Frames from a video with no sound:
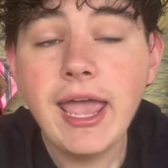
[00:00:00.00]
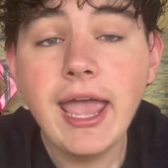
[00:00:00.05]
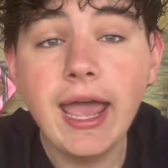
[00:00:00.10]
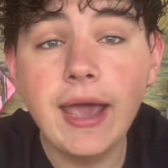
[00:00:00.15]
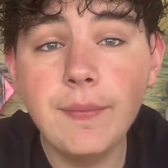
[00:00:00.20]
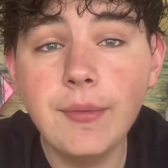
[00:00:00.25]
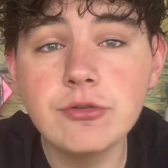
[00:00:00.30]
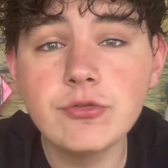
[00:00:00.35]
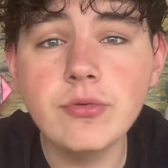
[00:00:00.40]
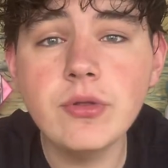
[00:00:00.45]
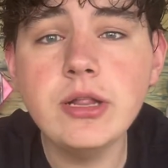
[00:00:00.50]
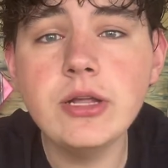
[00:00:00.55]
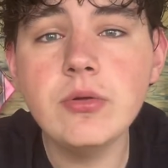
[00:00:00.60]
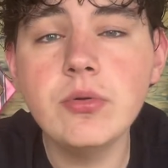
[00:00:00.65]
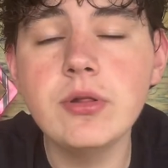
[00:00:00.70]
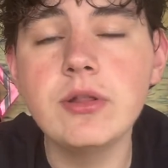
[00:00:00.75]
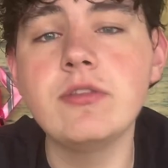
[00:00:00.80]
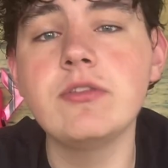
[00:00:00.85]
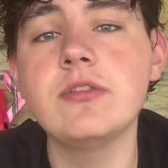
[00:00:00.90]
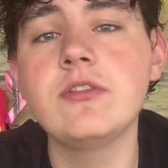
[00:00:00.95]
And what's really
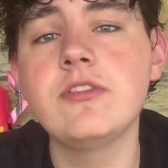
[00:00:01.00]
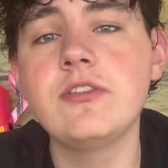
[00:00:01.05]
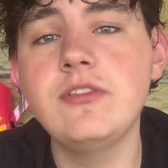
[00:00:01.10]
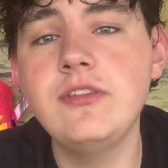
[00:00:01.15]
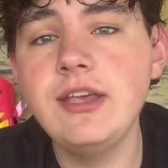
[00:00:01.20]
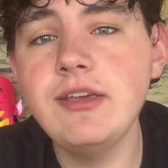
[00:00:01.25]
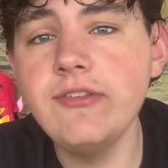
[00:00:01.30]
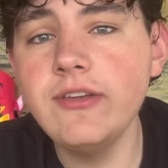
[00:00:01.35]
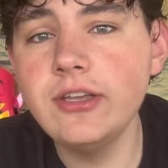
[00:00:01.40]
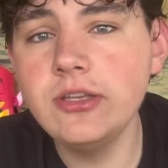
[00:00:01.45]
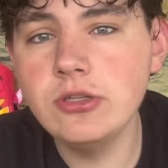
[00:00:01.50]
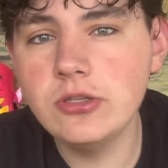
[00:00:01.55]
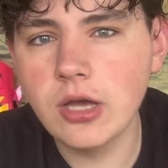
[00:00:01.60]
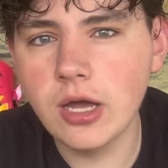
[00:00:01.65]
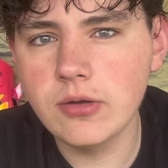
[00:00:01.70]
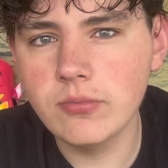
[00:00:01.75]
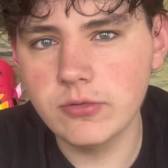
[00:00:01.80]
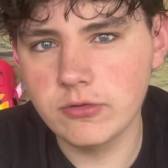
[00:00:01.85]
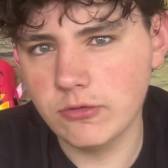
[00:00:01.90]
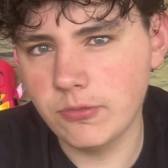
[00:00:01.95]
cool is Steven
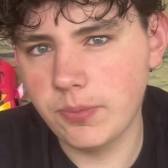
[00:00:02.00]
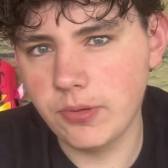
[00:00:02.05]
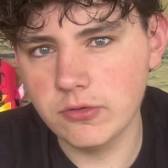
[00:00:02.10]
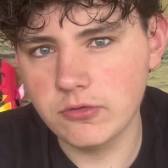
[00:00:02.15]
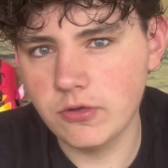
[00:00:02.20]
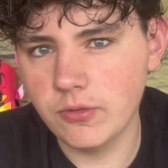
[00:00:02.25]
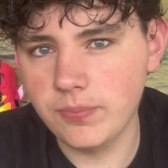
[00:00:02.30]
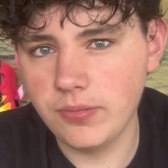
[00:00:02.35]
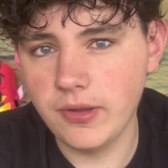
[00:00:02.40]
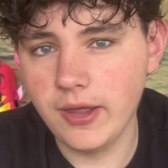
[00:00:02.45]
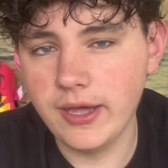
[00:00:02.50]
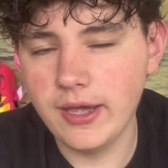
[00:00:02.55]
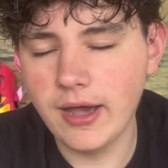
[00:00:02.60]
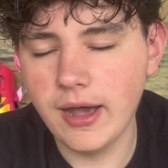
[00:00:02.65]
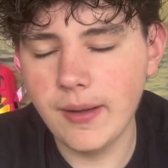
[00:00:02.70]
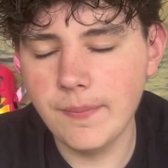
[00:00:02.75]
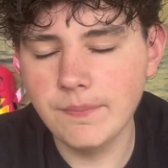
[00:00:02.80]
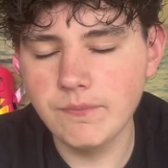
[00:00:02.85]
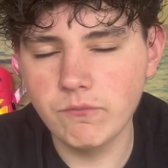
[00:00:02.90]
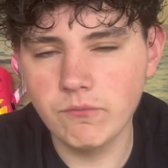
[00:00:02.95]
Yeun was supposed to play
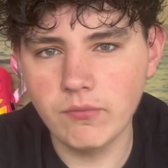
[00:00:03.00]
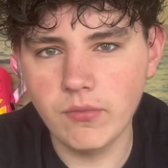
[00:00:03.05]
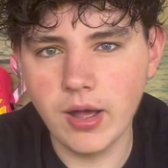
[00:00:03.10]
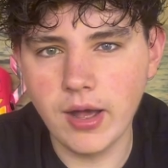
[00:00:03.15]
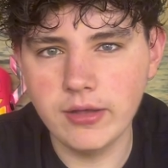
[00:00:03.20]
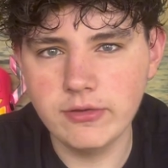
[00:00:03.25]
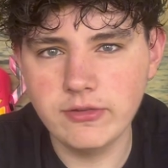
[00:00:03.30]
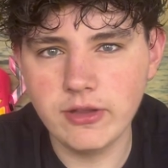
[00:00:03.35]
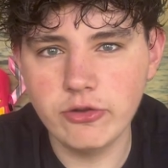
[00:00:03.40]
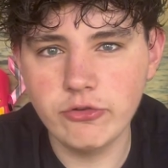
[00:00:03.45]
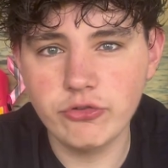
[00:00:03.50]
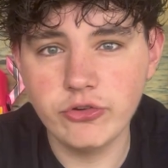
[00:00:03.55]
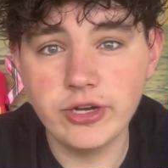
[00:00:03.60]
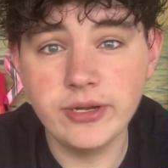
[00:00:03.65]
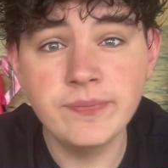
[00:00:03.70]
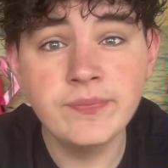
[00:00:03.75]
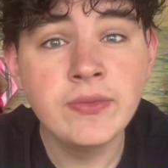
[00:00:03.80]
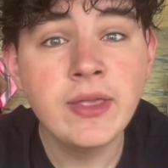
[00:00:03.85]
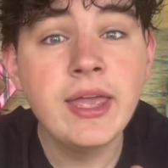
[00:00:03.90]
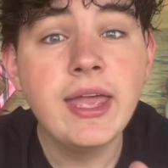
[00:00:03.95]
Sentry.